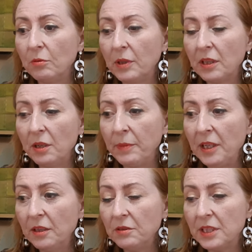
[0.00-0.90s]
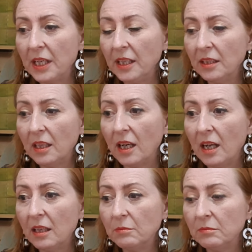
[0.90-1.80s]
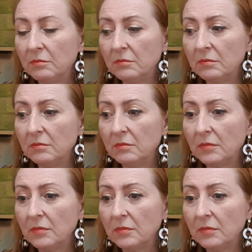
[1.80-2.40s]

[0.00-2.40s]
we're going to be using